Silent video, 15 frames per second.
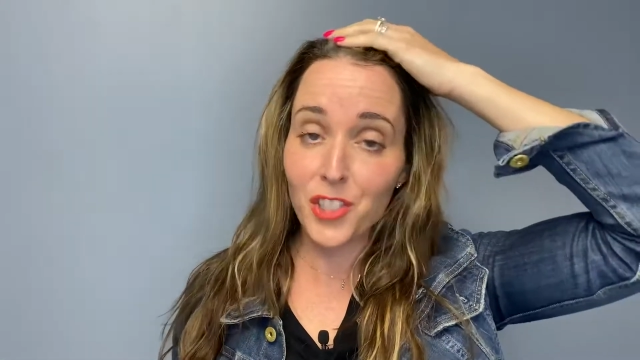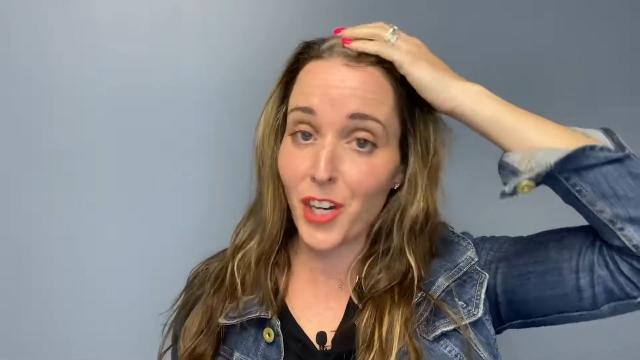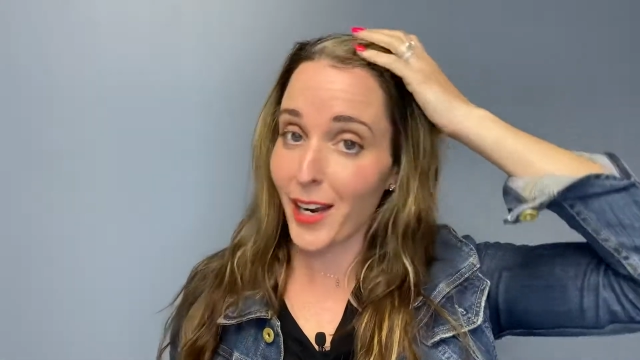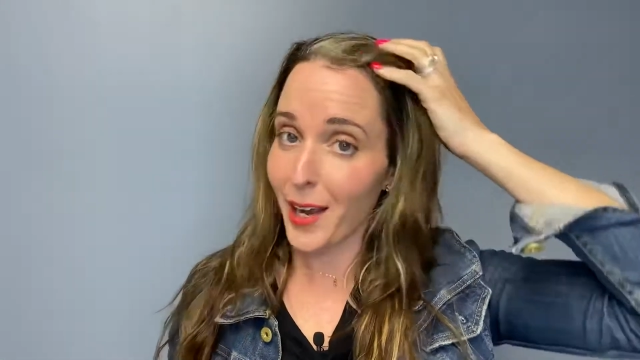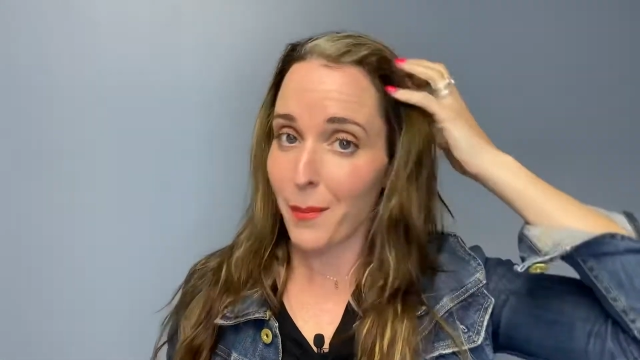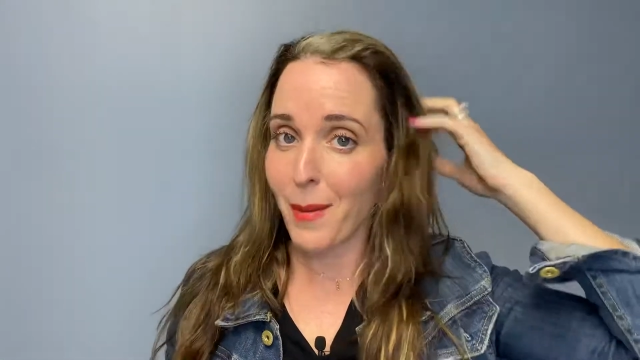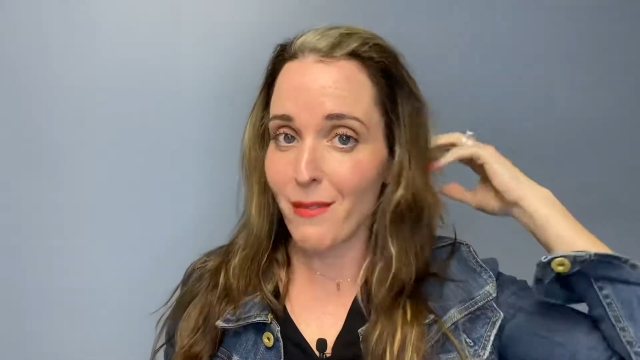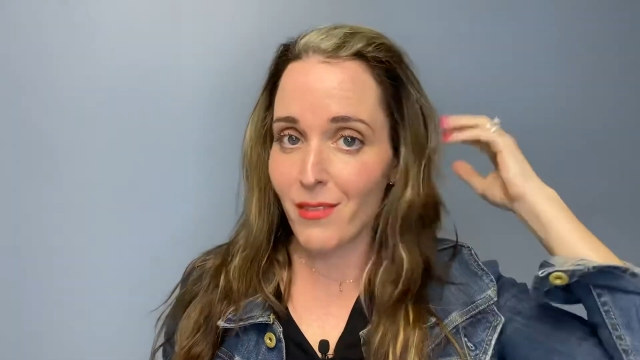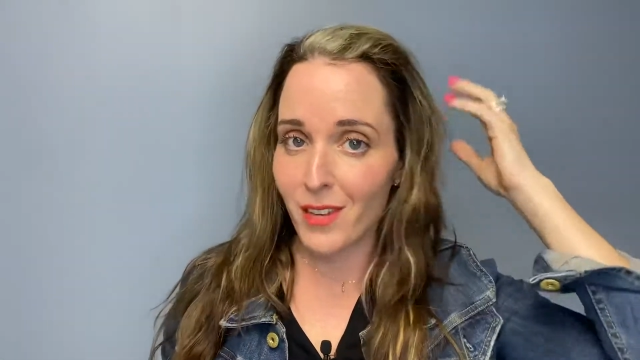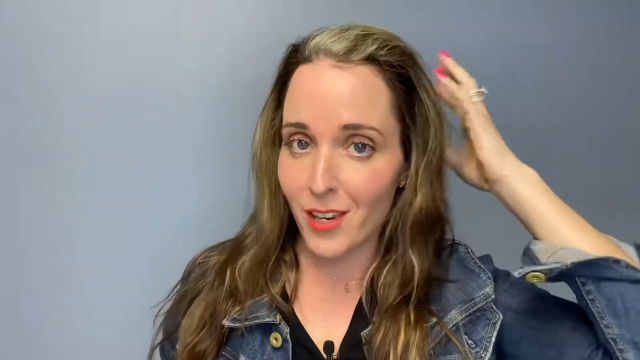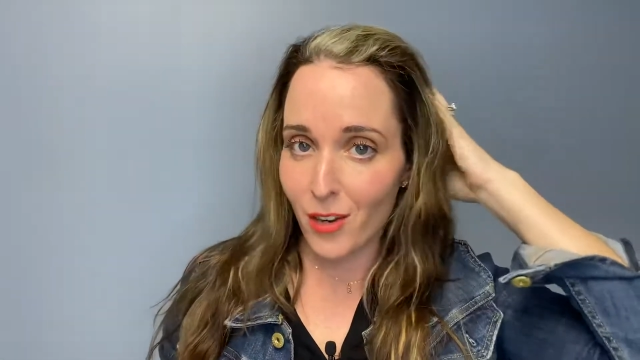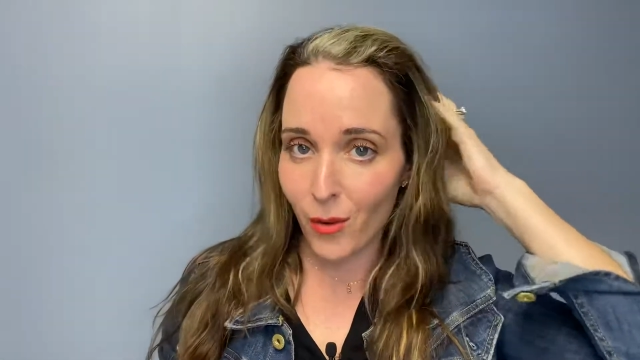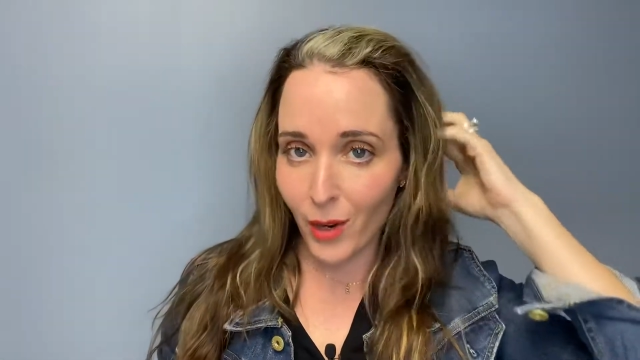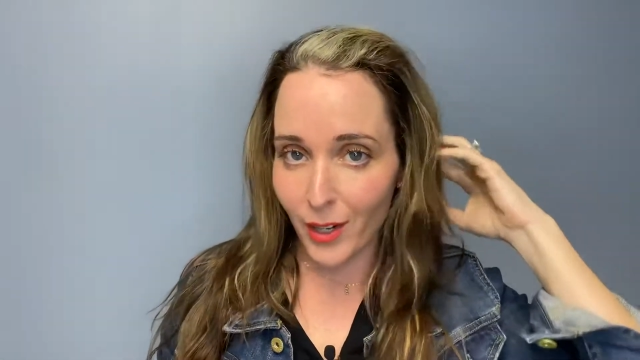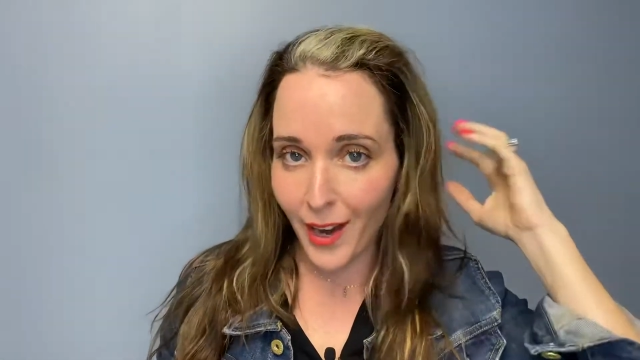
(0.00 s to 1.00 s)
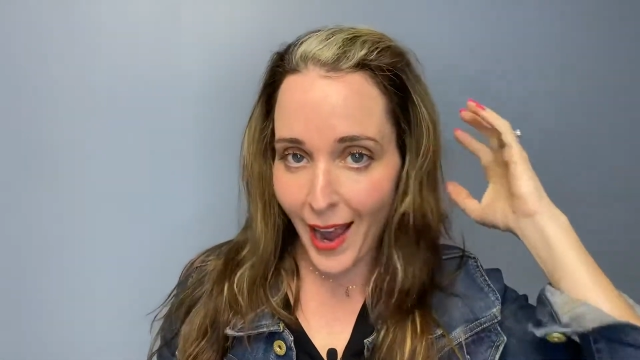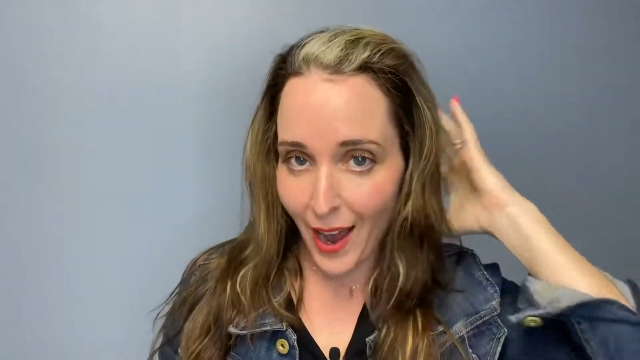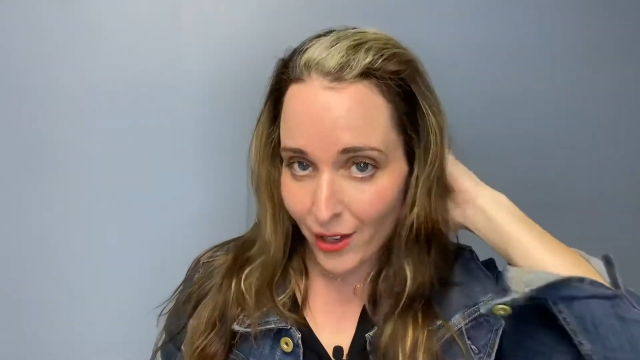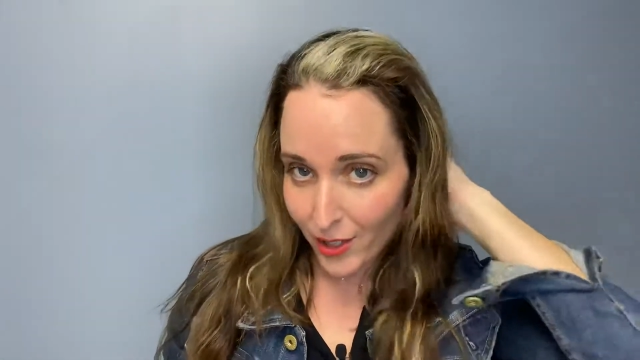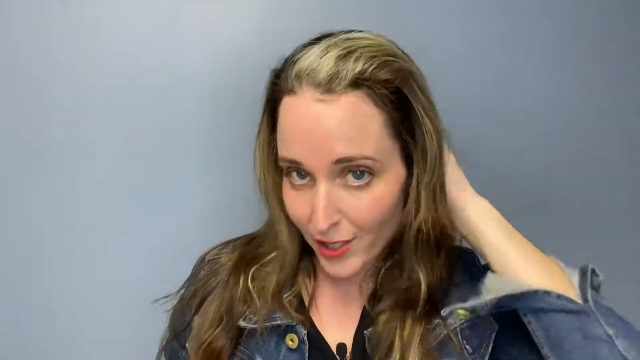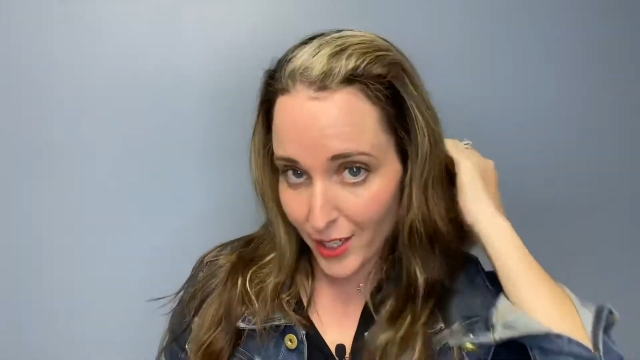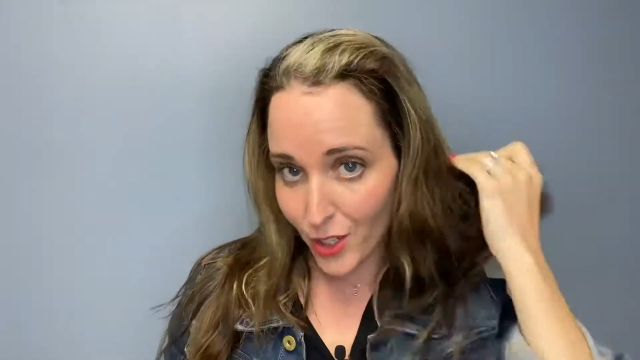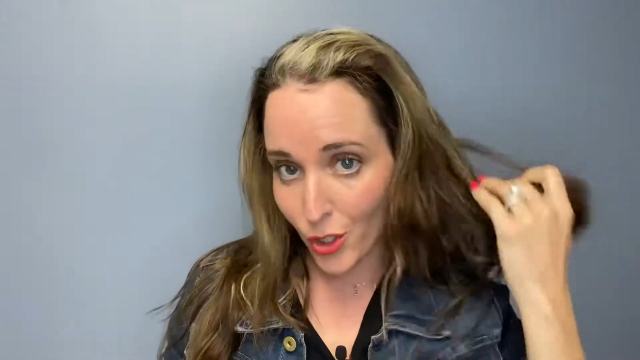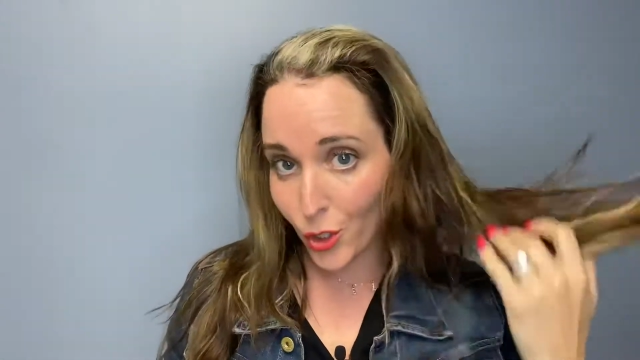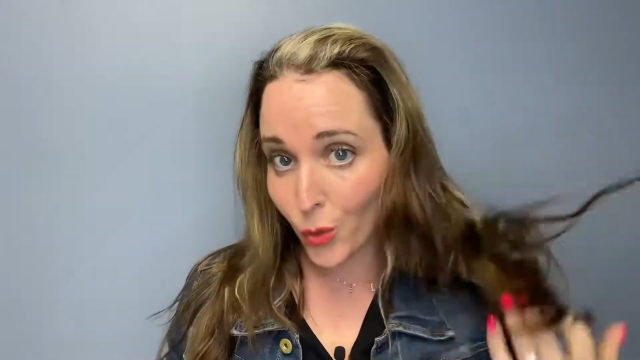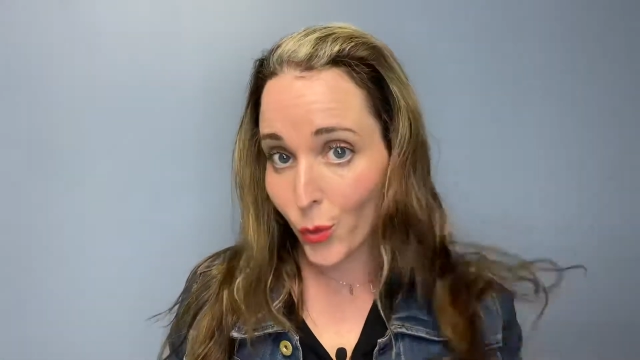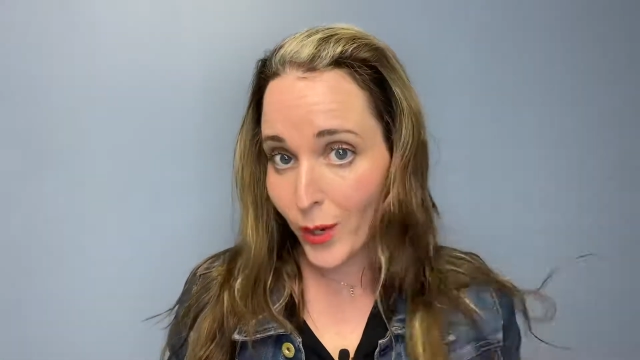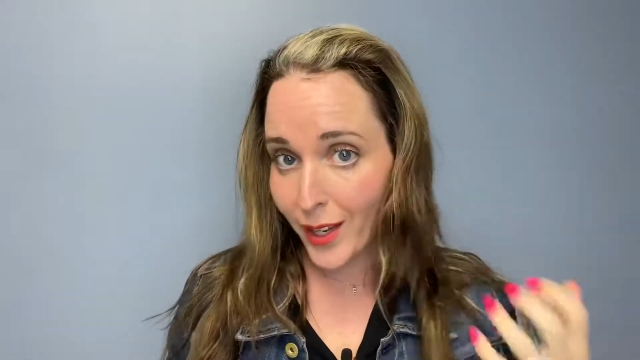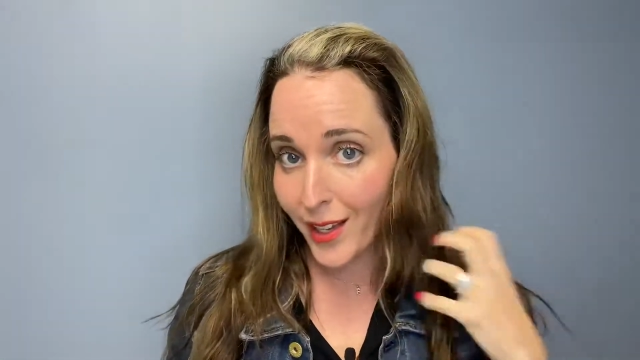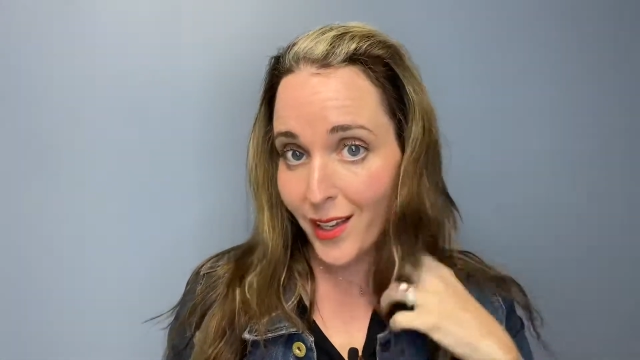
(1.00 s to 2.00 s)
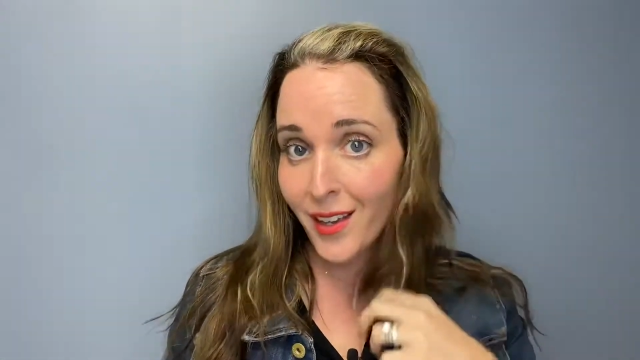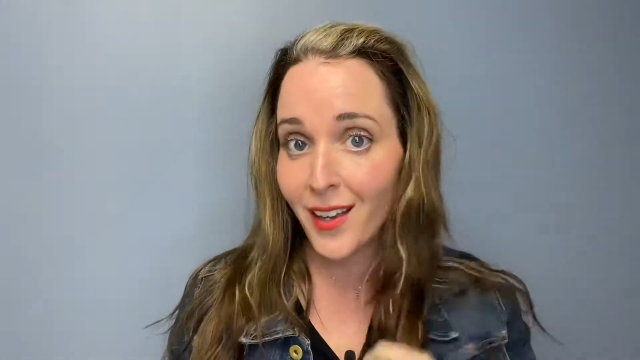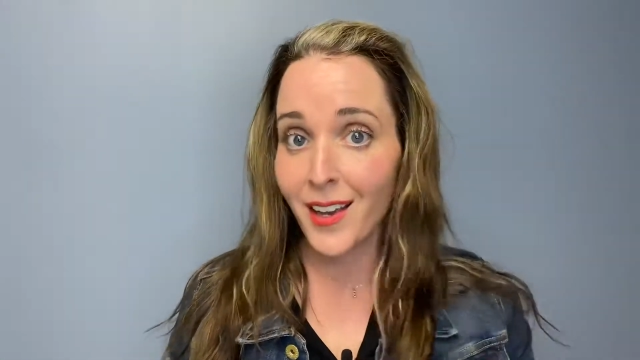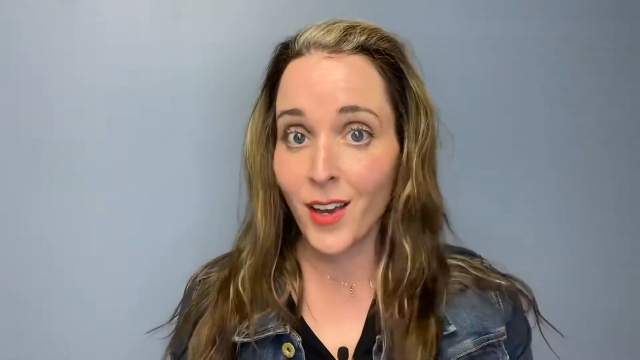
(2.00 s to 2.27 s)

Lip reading: check out my video on how to tease your wig